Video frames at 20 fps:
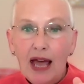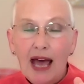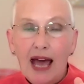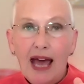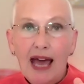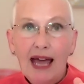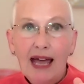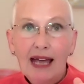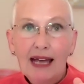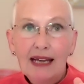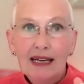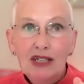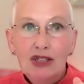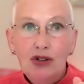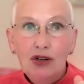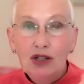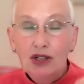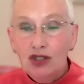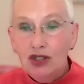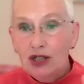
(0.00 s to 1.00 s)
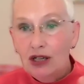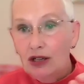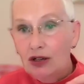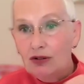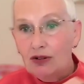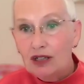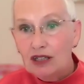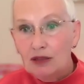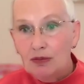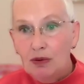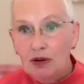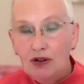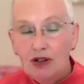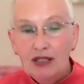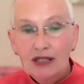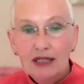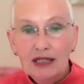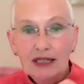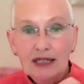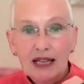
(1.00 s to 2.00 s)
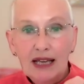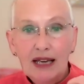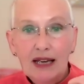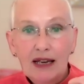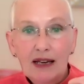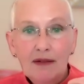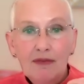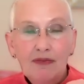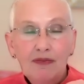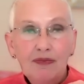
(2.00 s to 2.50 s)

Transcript: and you can share your experiences there.